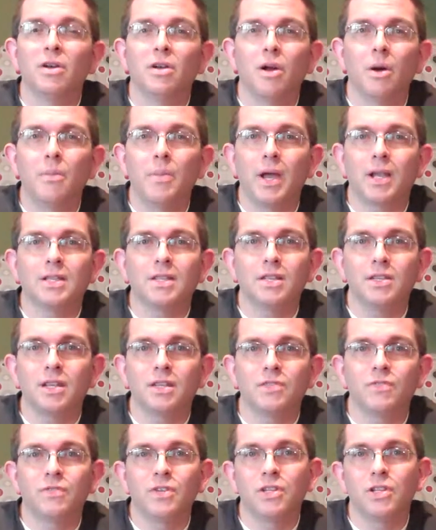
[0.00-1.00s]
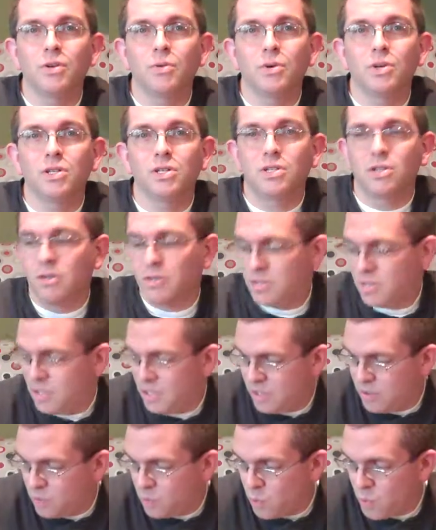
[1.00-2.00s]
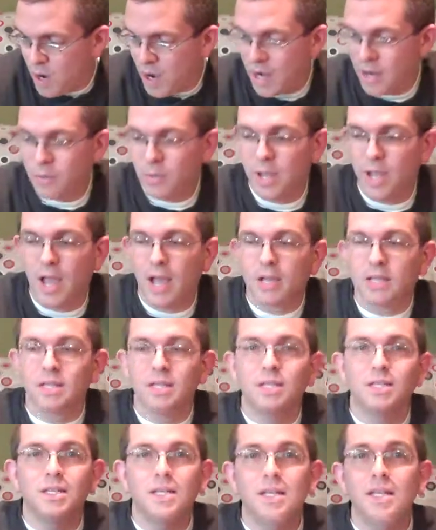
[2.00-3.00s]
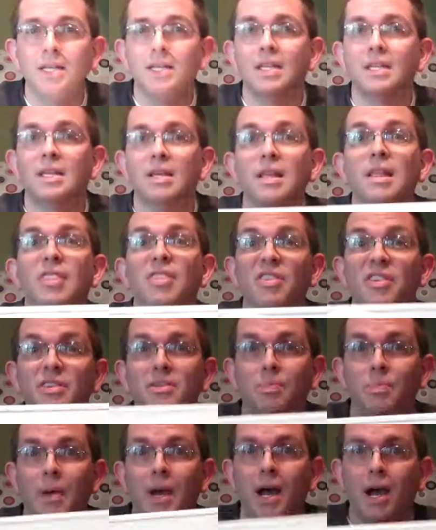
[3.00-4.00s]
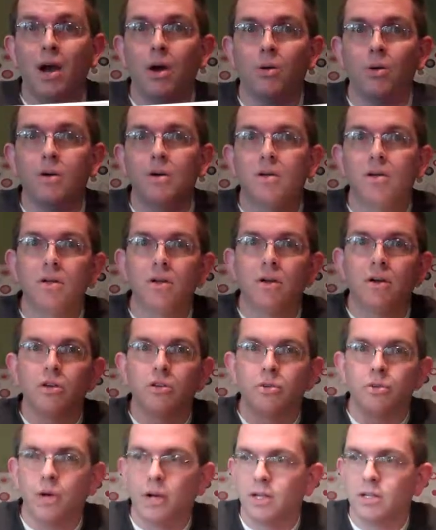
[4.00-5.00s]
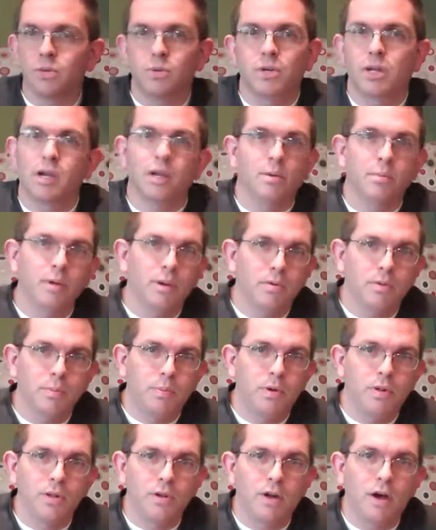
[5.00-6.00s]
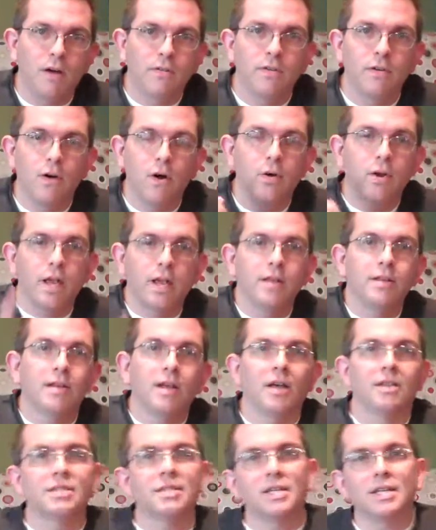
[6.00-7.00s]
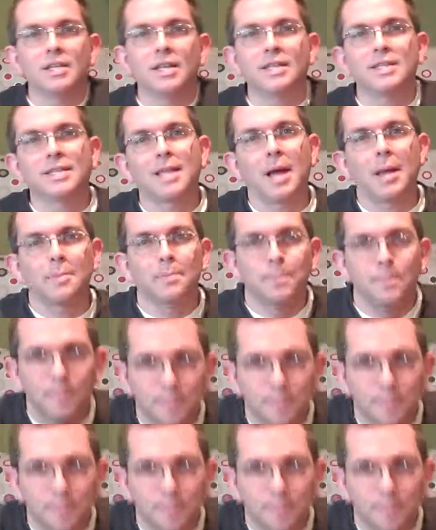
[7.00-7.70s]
Come back to the next video. We're going to start seeing why we actually need this power. Otherwise, we're not going to be able to pull it off. Okay, I'll see you next time.